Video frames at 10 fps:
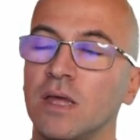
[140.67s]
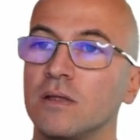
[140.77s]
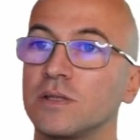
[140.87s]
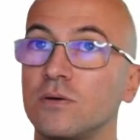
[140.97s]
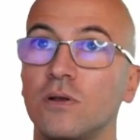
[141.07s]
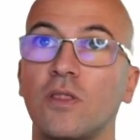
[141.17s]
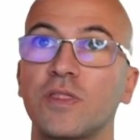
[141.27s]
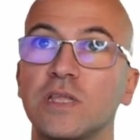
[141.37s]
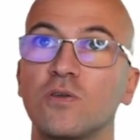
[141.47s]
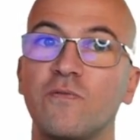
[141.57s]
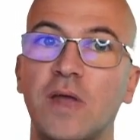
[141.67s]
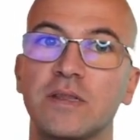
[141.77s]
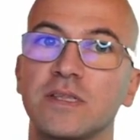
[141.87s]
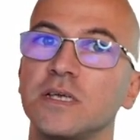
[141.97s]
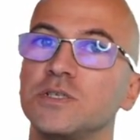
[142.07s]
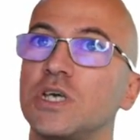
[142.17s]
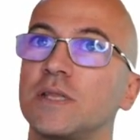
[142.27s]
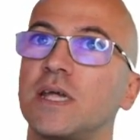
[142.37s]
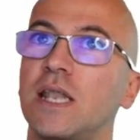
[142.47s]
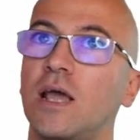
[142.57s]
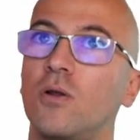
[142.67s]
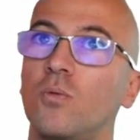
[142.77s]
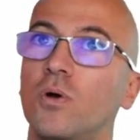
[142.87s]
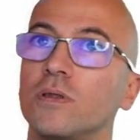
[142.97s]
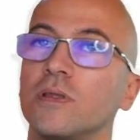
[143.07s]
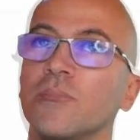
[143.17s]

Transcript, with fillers: So nothing too fancy, just an hello world.